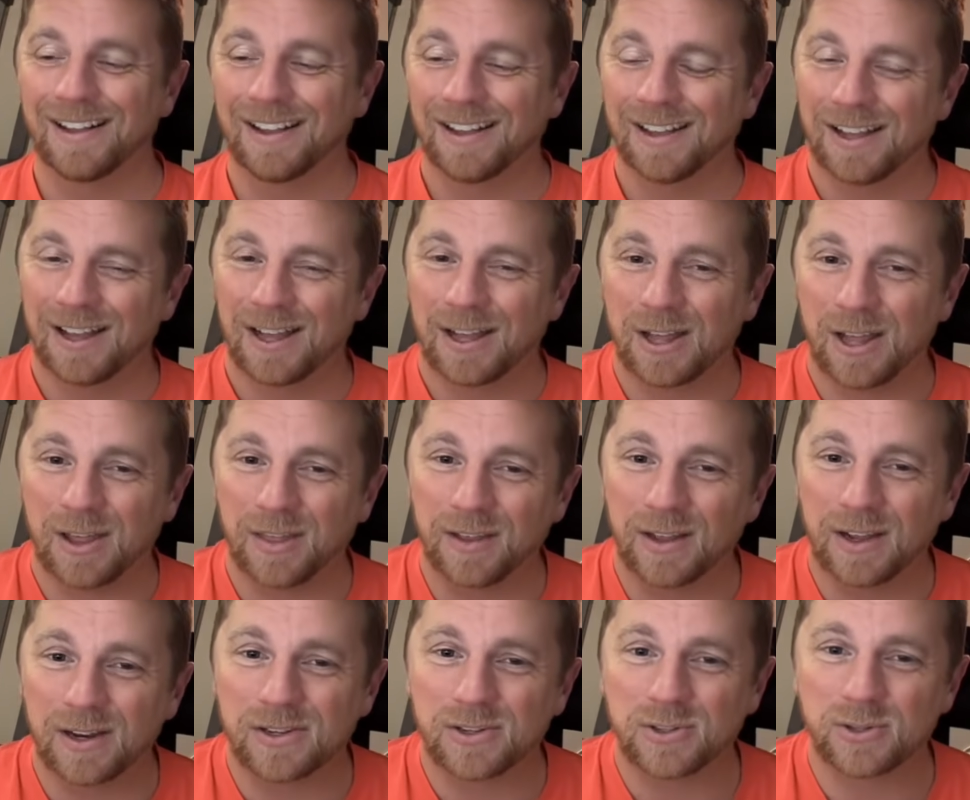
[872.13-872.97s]
I think
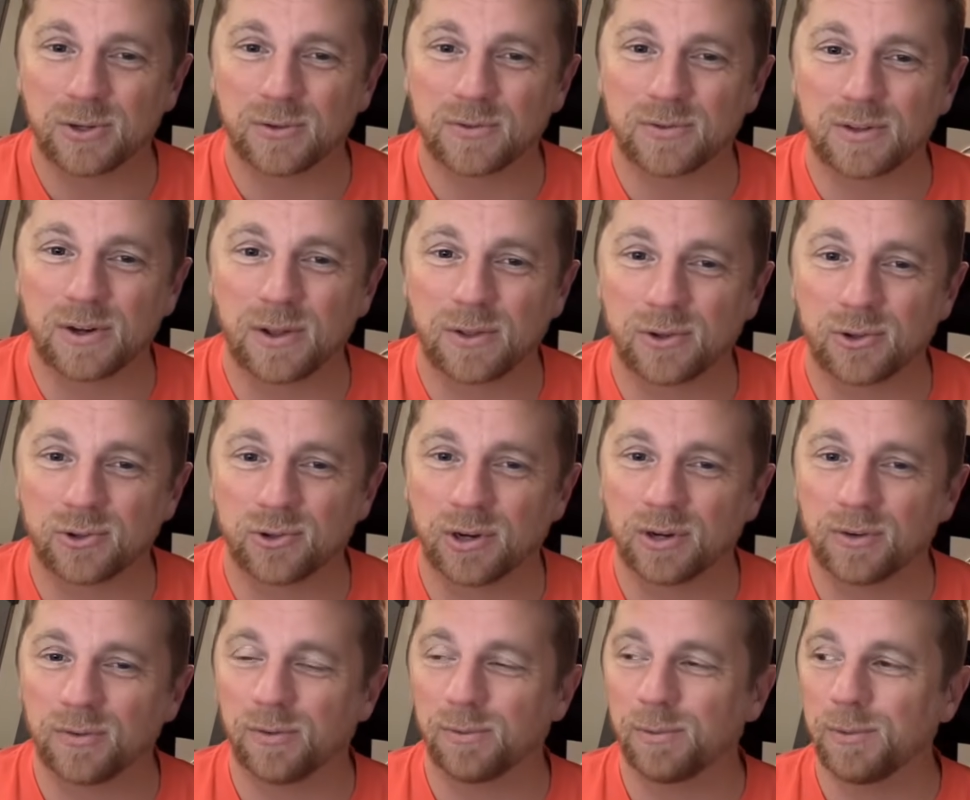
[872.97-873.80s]
that deserves another
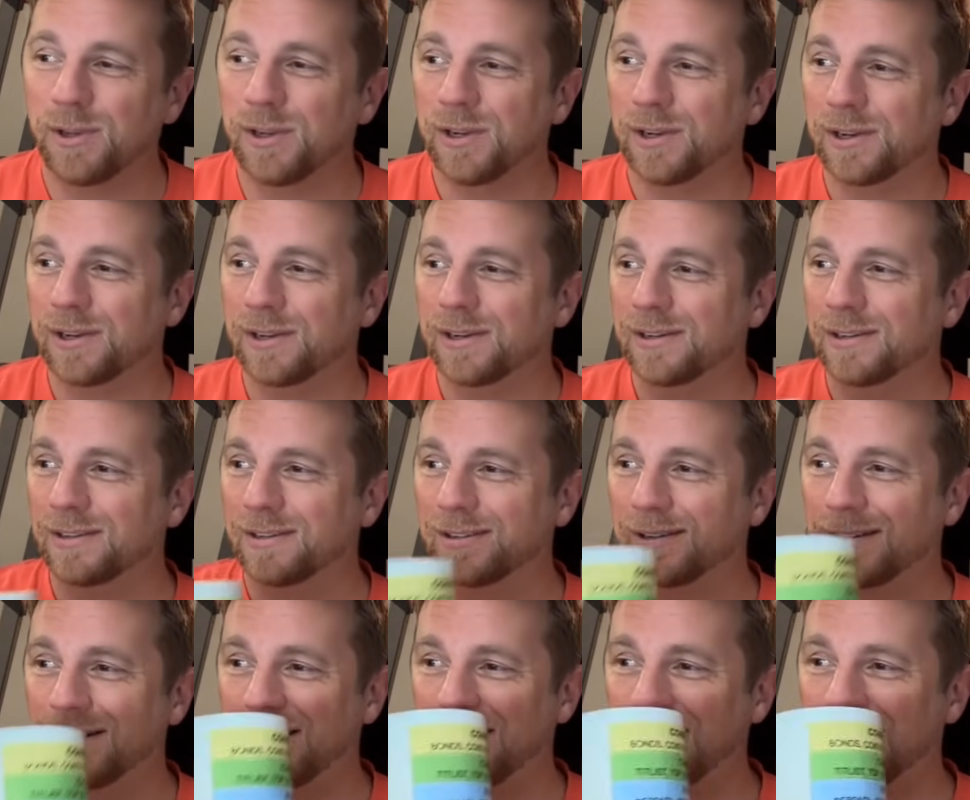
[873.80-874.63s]
drink from the
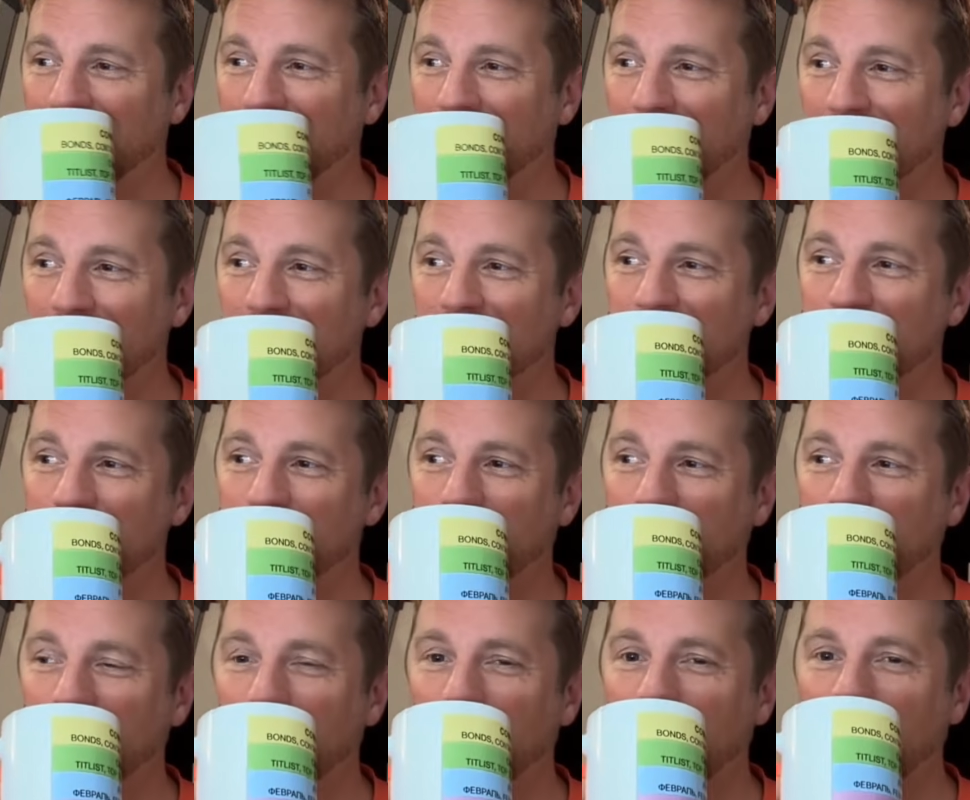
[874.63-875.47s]
connections
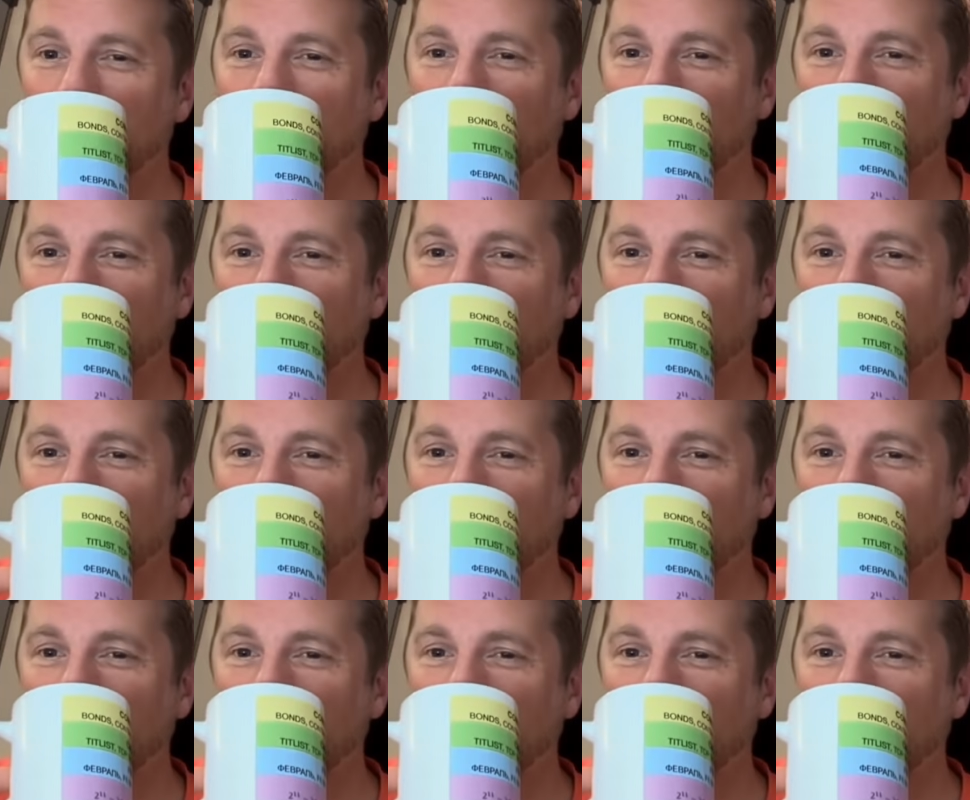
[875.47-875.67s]
mug here.